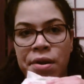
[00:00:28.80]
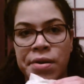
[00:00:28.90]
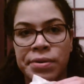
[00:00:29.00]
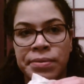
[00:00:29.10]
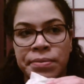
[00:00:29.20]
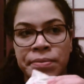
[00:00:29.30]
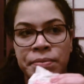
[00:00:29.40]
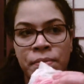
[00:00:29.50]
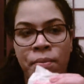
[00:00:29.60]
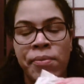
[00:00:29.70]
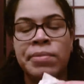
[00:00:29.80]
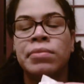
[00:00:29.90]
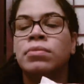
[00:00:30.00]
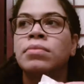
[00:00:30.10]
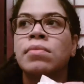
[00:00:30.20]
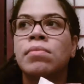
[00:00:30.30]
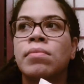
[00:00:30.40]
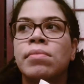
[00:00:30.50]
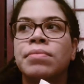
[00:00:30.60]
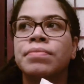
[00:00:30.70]

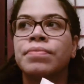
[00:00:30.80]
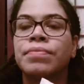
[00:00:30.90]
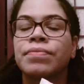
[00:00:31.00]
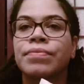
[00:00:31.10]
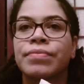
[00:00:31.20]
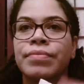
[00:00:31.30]
Nothing is said.